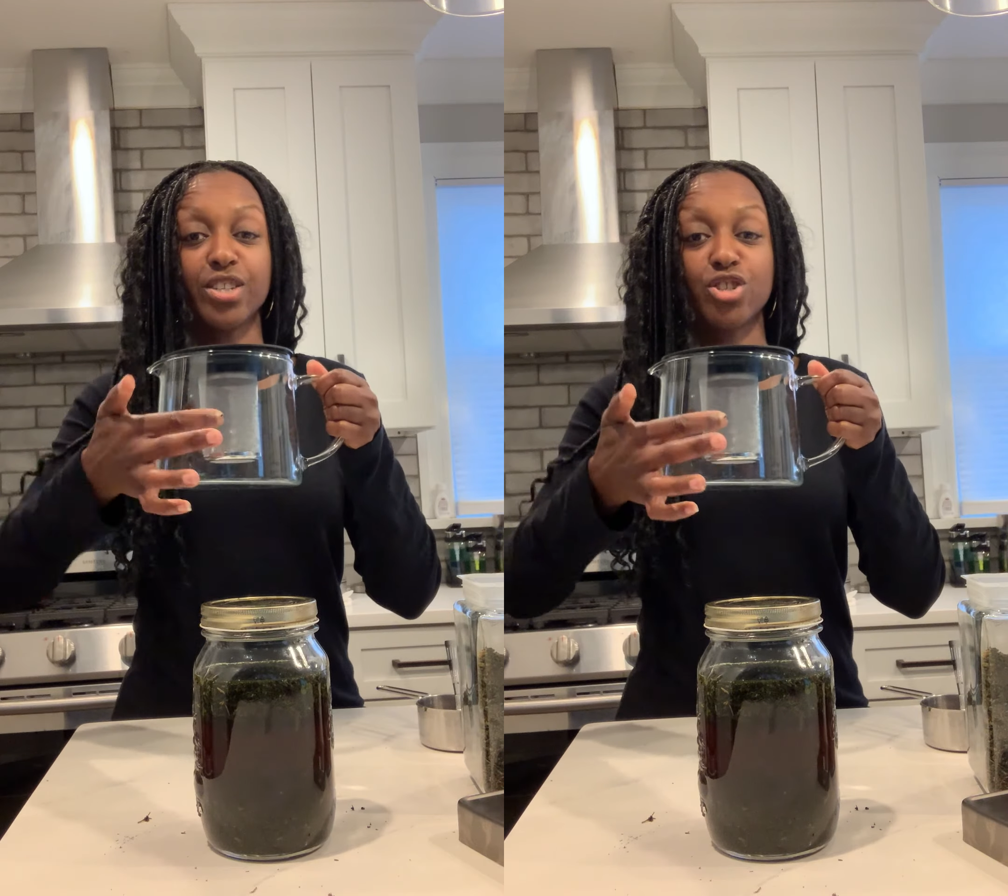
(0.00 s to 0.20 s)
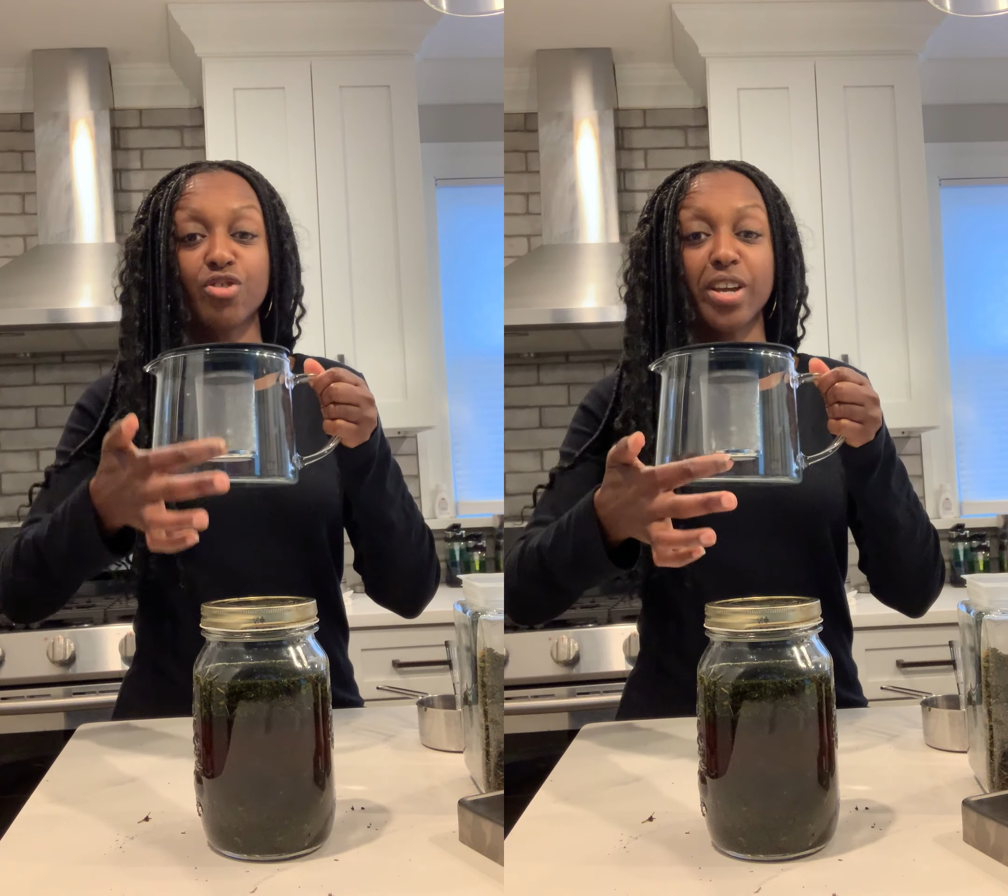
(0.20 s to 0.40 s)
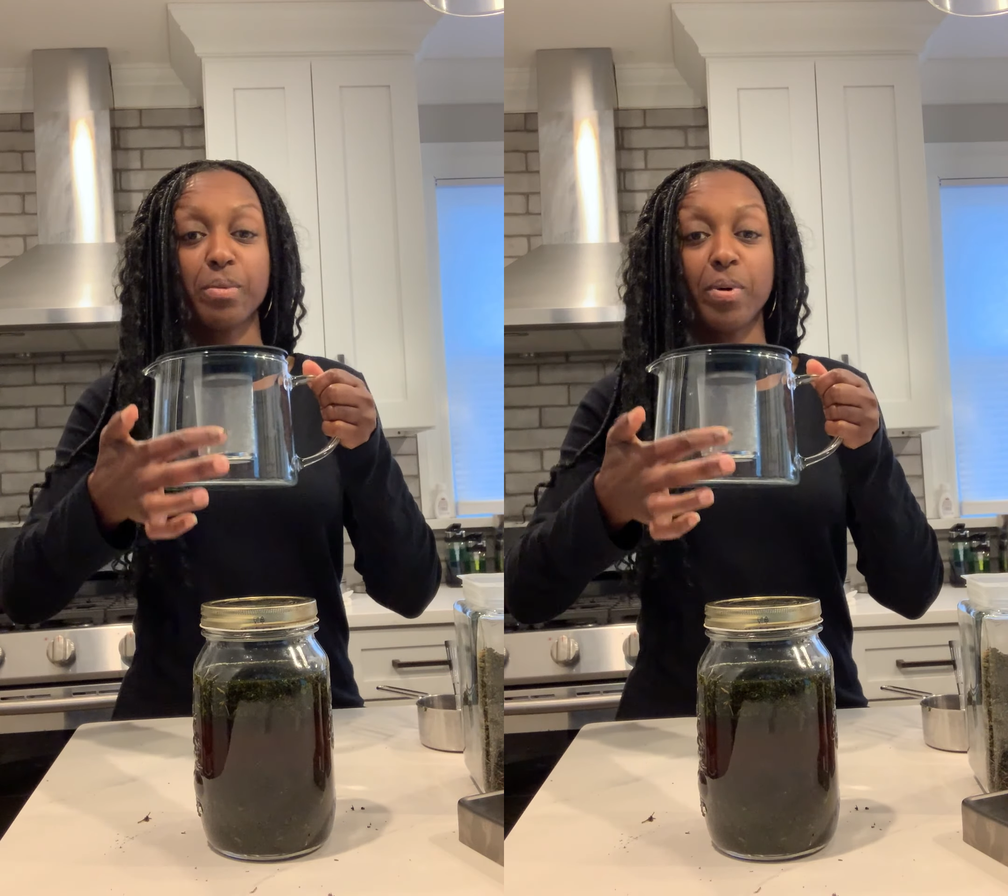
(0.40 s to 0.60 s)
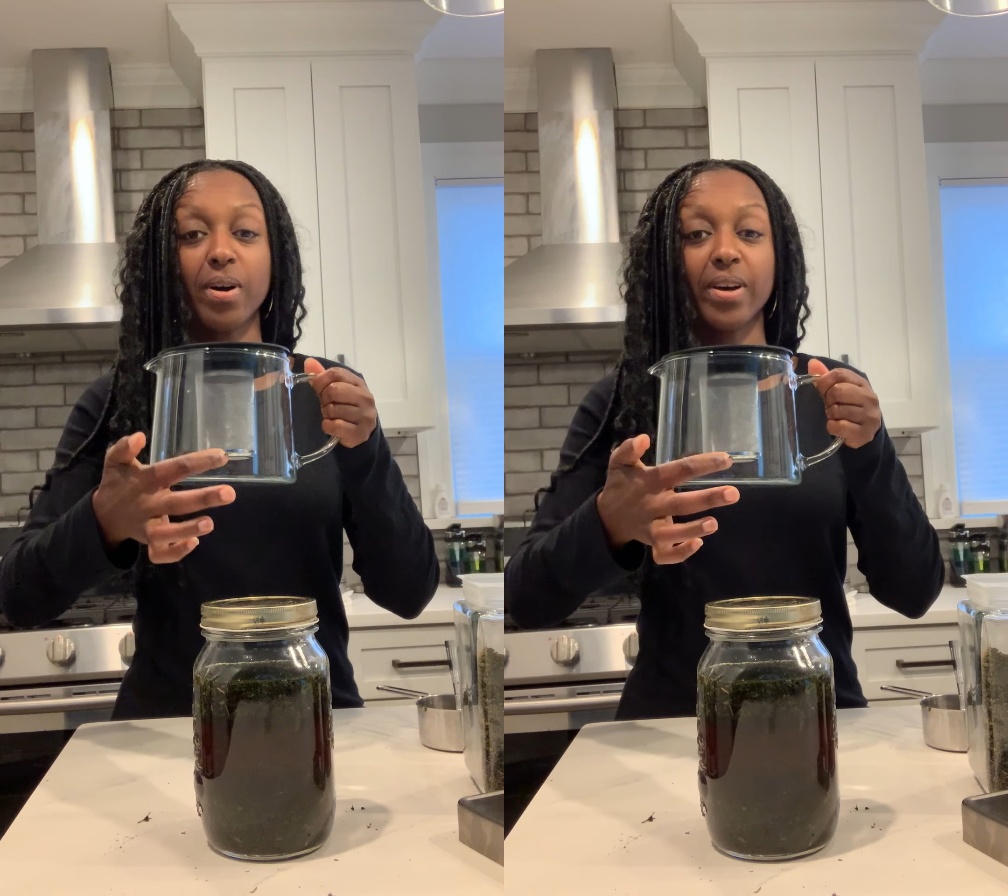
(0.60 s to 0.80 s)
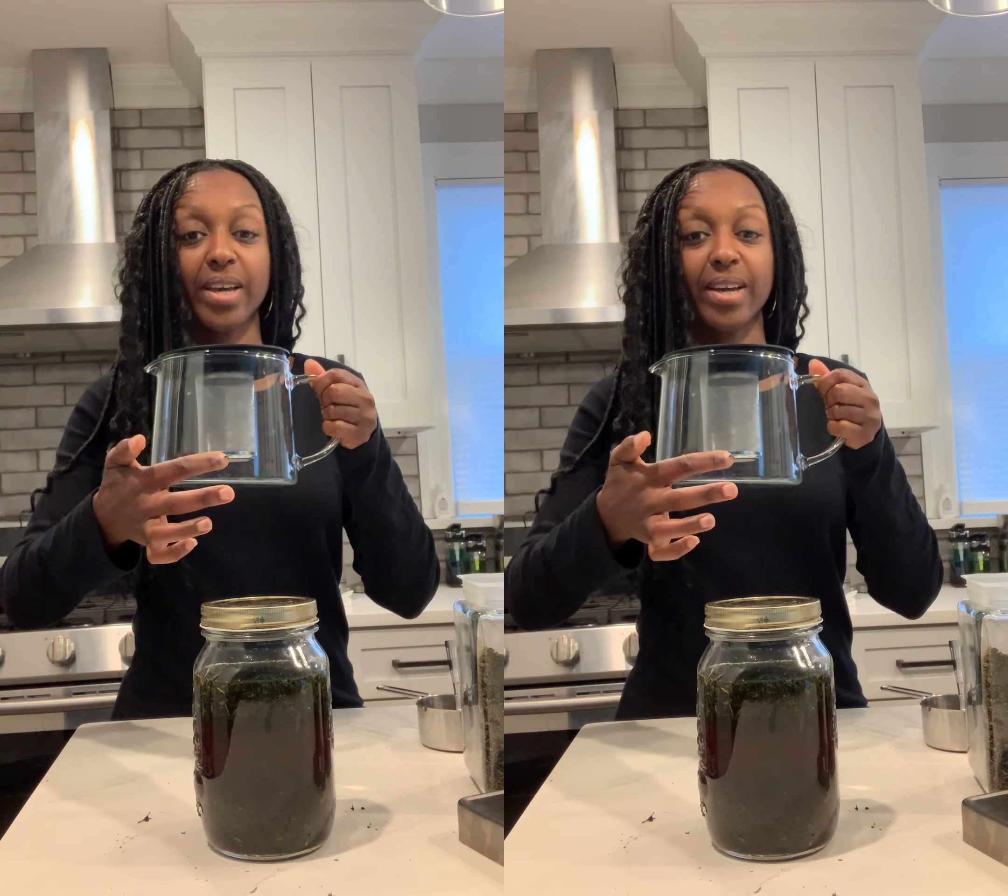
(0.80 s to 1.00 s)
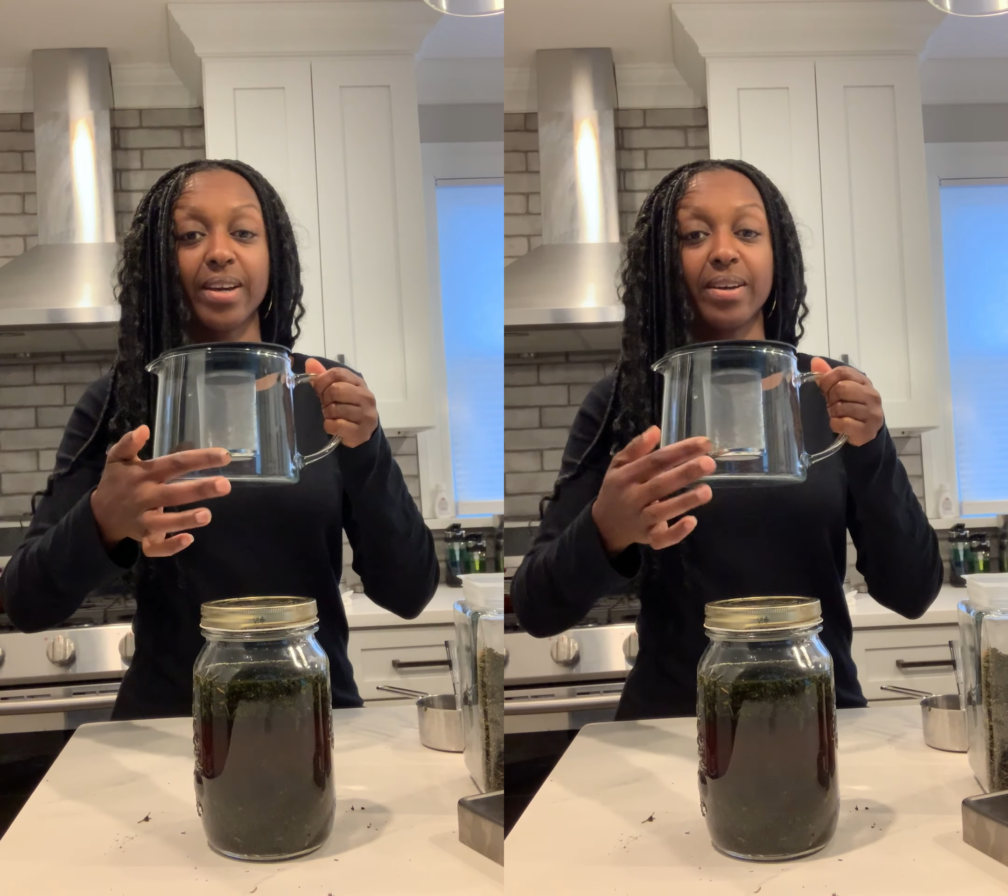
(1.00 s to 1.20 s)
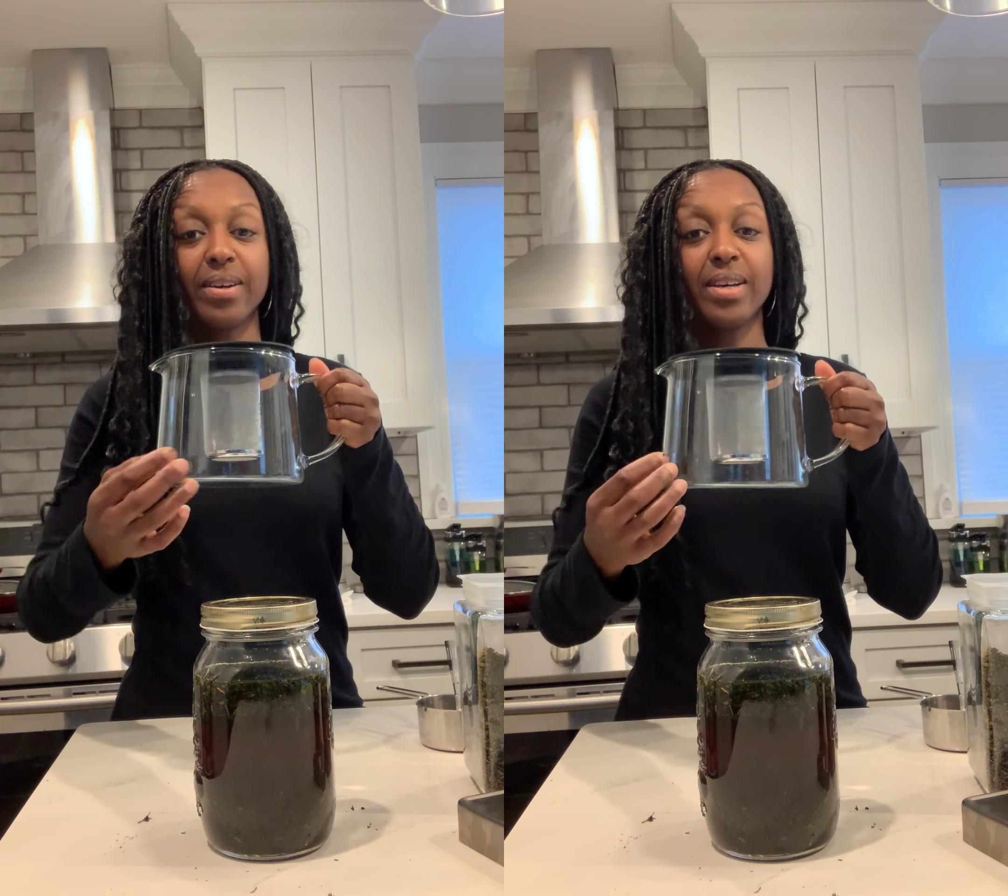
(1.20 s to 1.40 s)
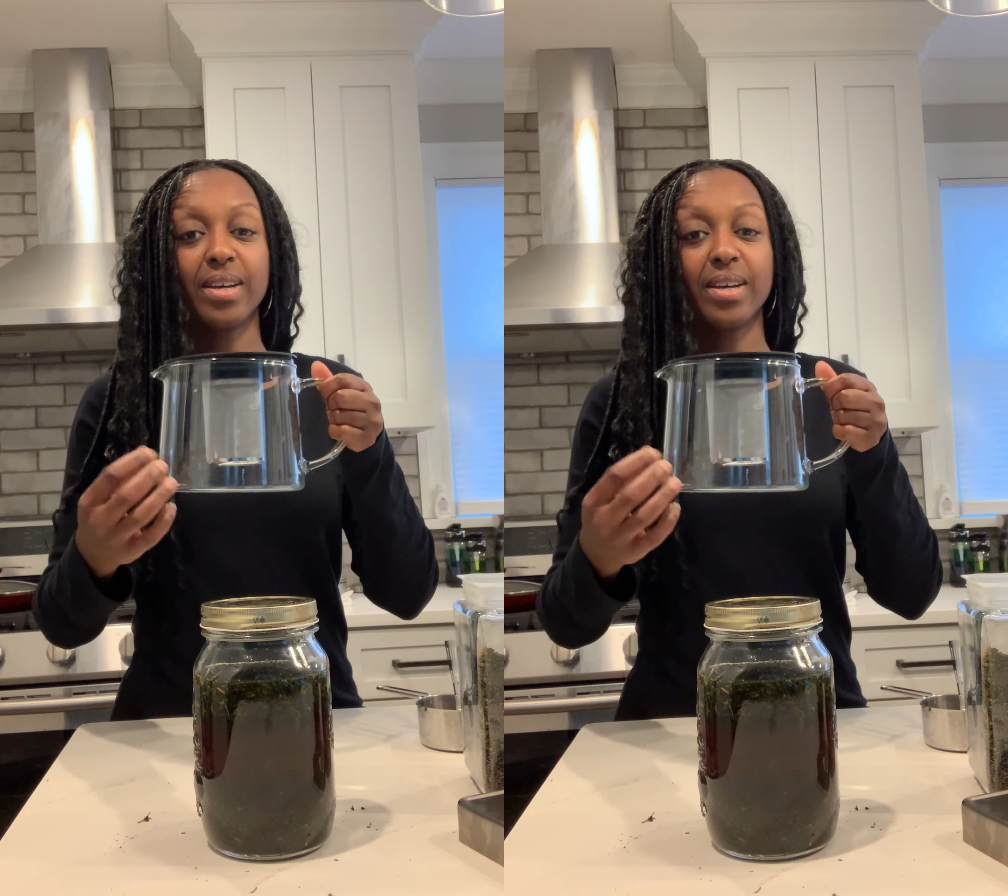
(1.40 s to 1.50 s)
strainer pot here,